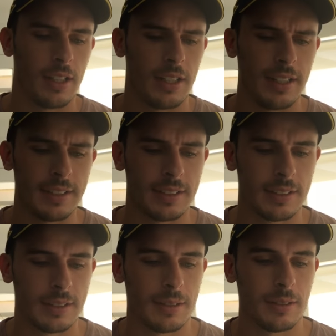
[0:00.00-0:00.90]

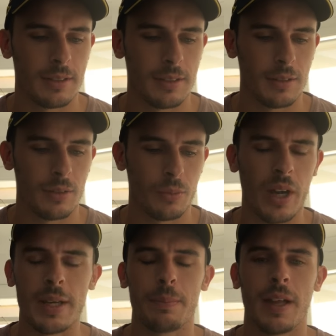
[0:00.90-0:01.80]
his the
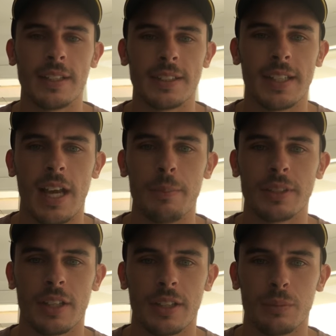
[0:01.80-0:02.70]
way he plays the game
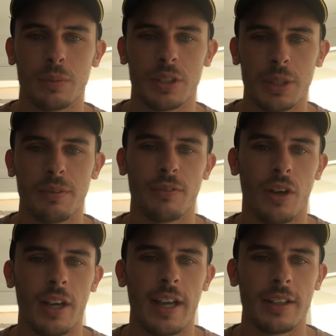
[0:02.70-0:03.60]
is, I think, will
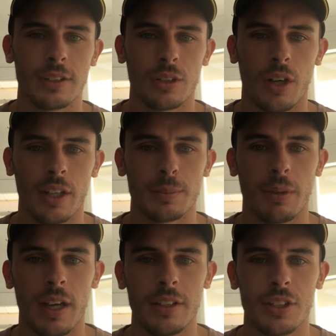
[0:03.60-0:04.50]
typify how the Tigers
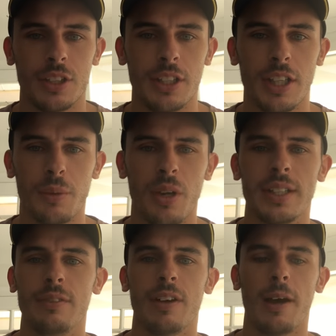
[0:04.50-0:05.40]
play this year. They
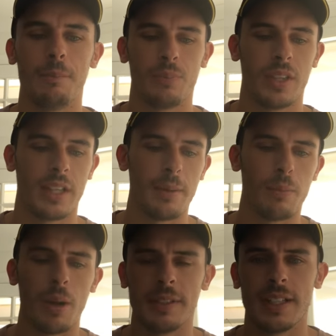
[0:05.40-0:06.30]
won't give up. They
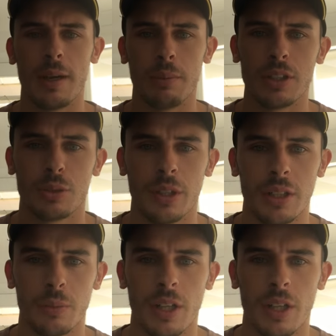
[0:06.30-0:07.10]
might be down by 20 at